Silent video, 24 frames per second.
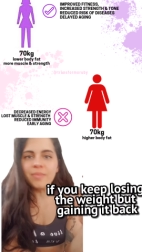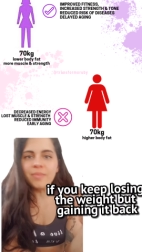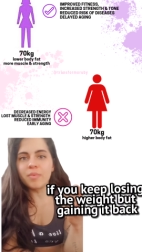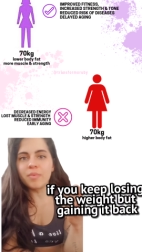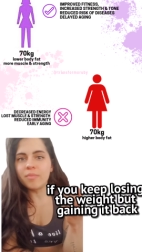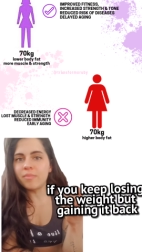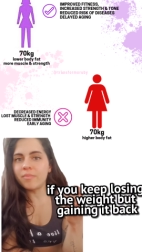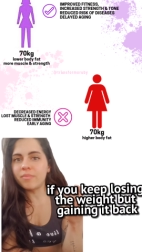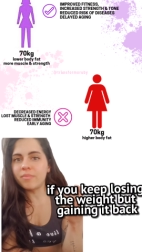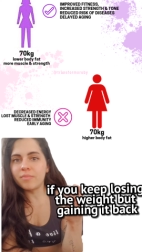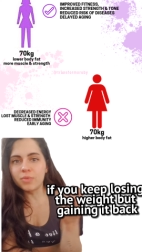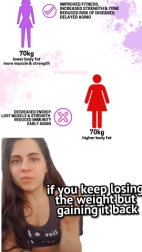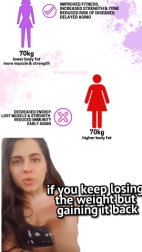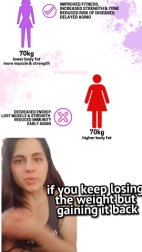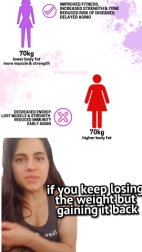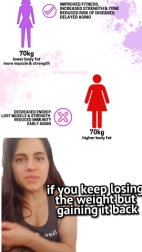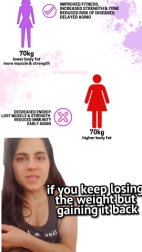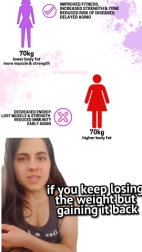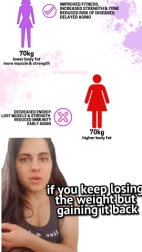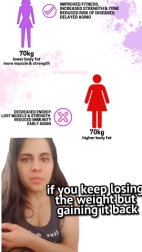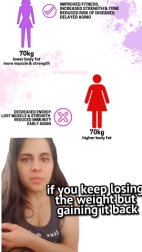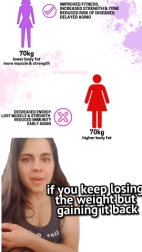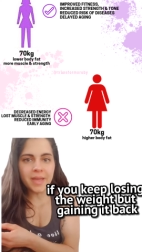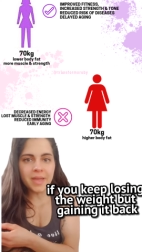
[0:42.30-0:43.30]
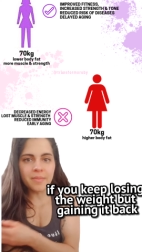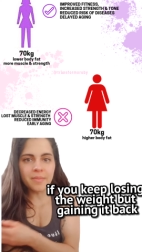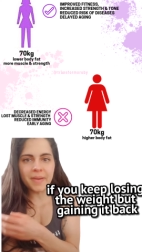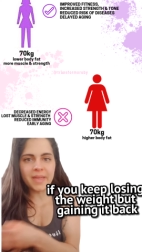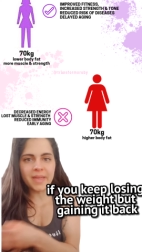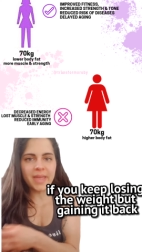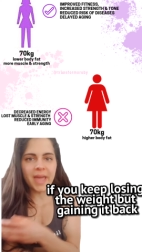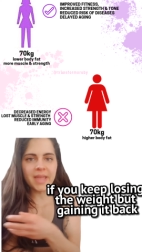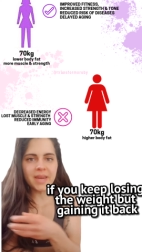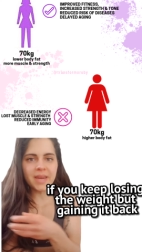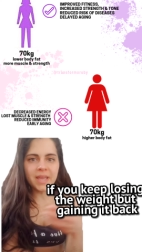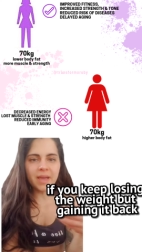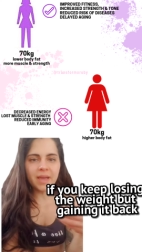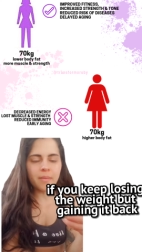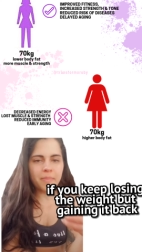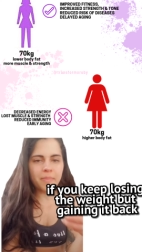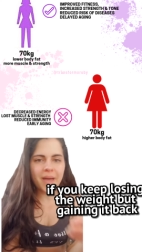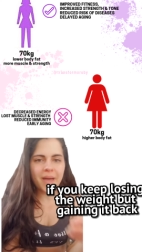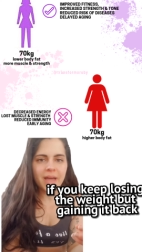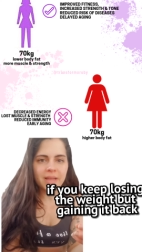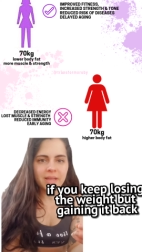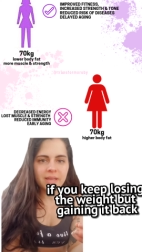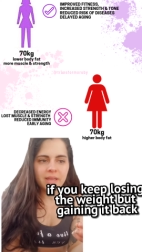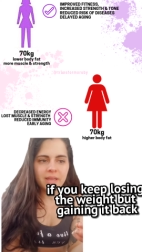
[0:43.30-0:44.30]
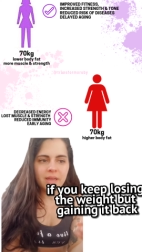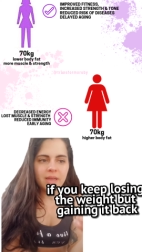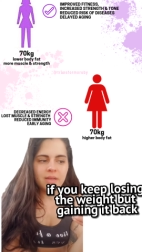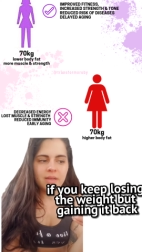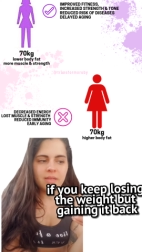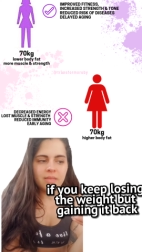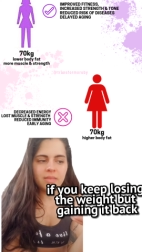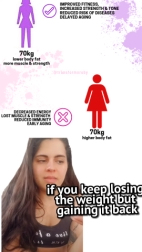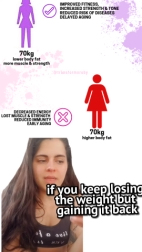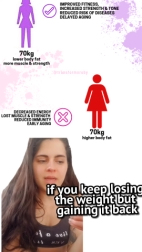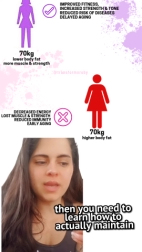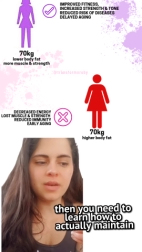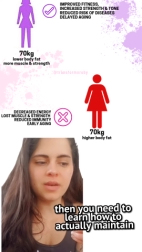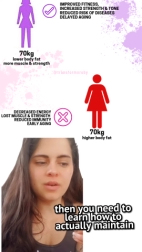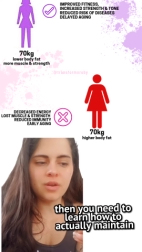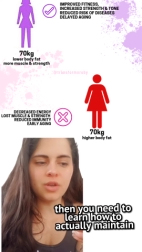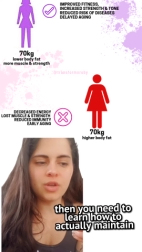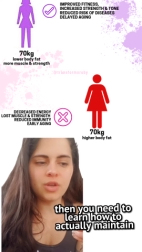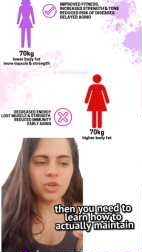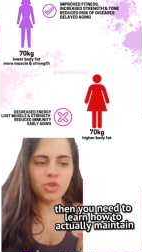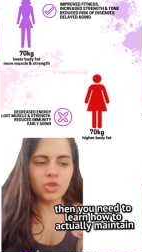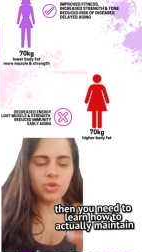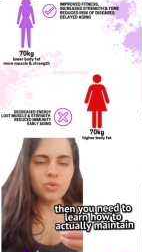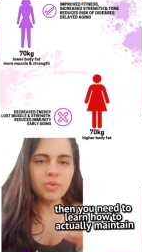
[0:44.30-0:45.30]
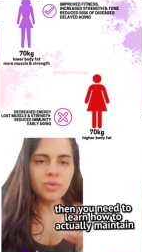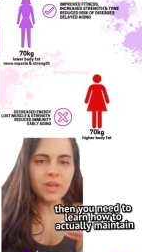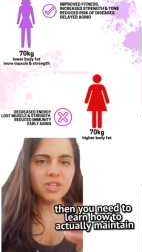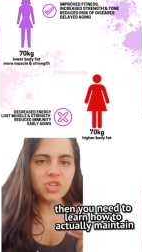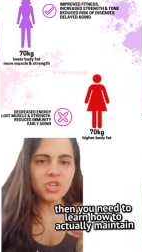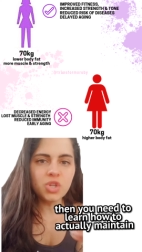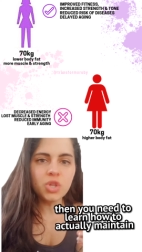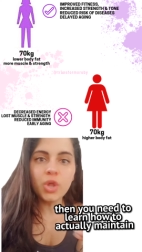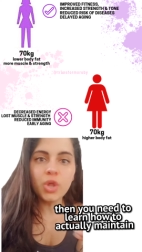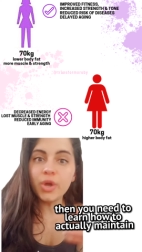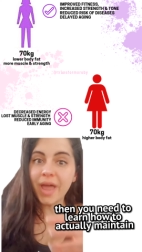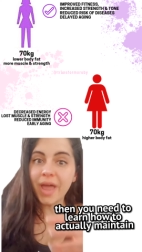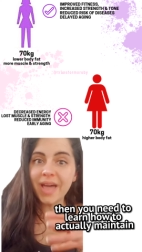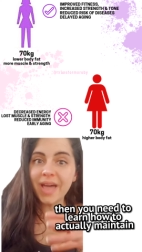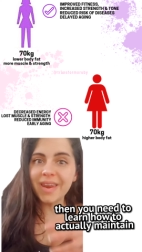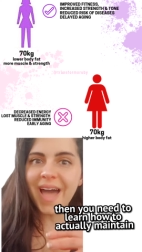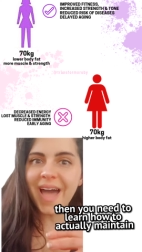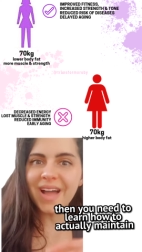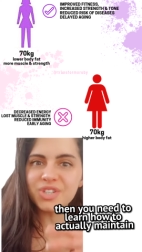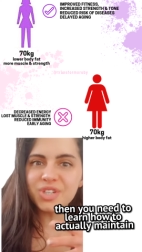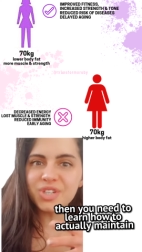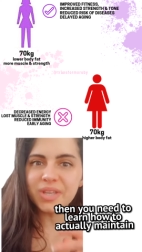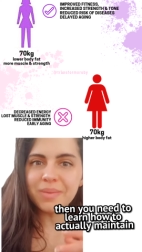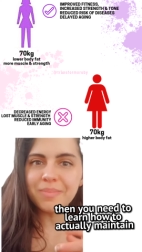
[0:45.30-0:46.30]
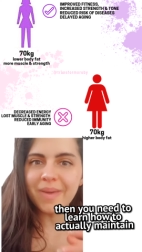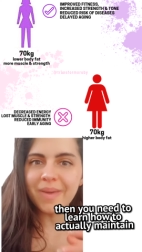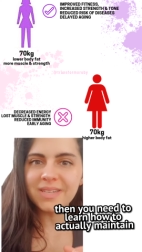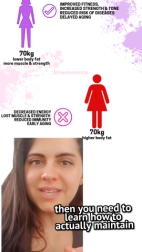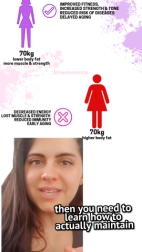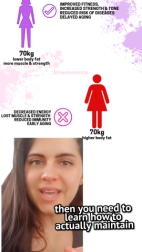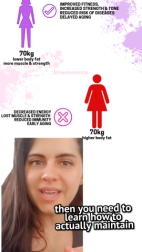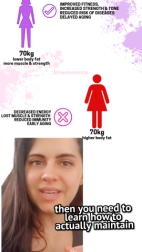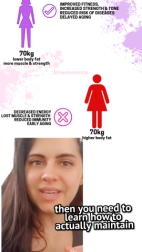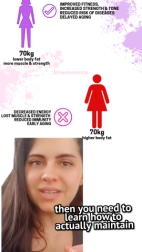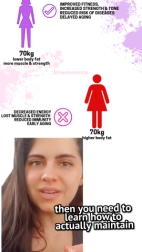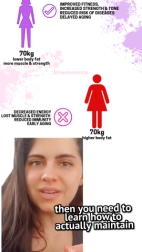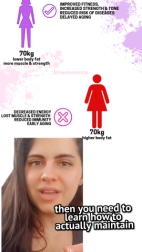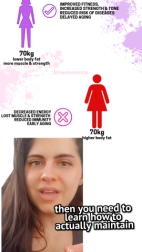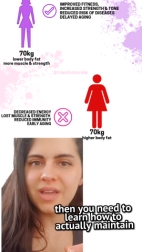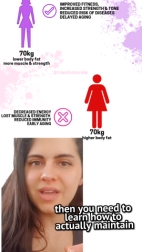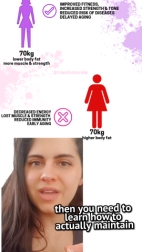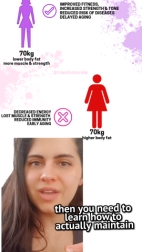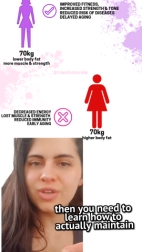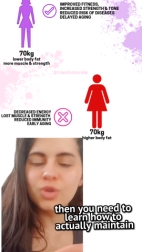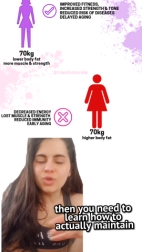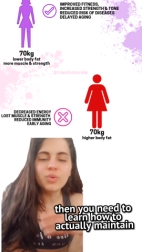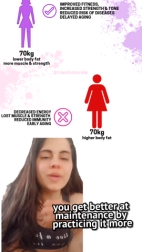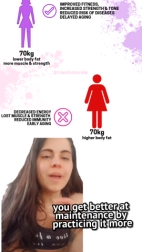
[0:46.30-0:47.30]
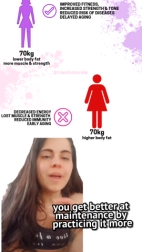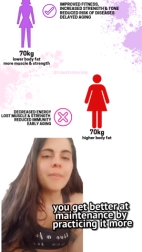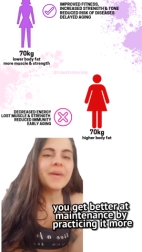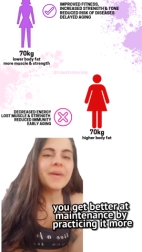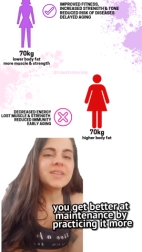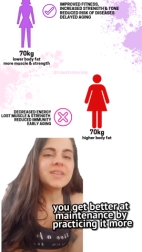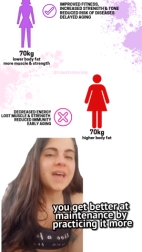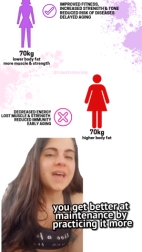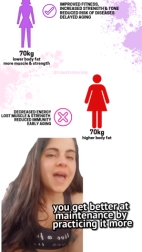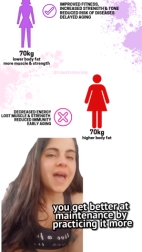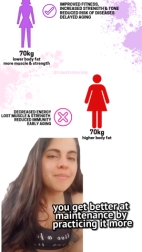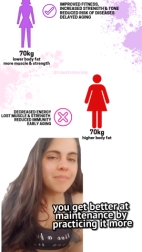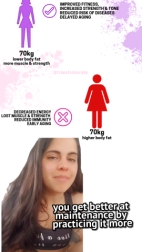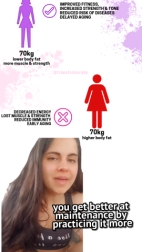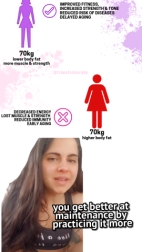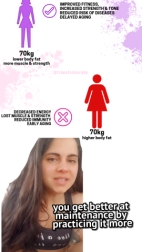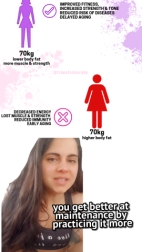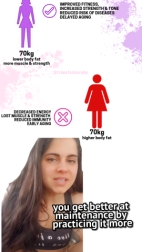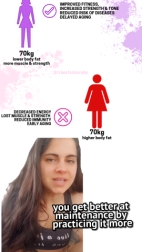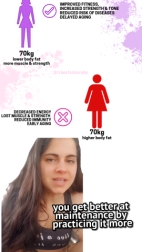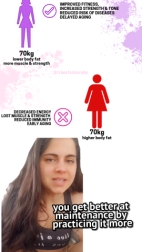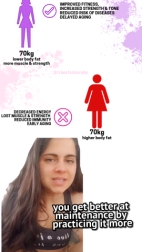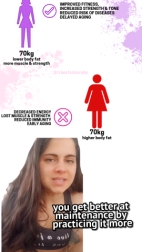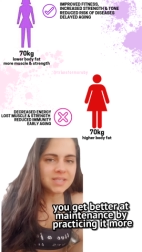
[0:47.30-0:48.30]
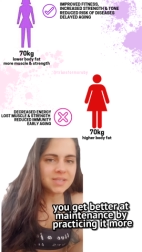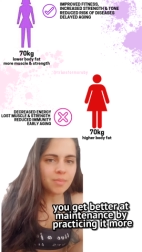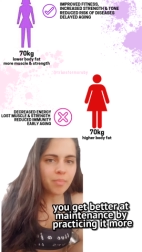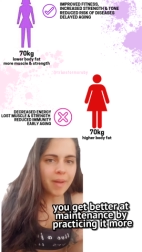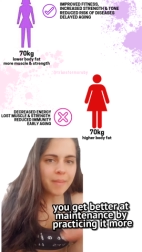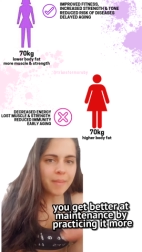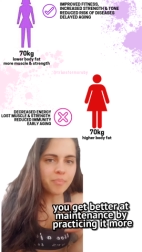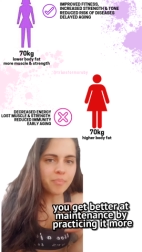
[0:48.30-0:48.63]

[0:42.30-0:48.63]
keep losing the weight but gaining it back, then you need to learn how to actually maintain you get better at maintenance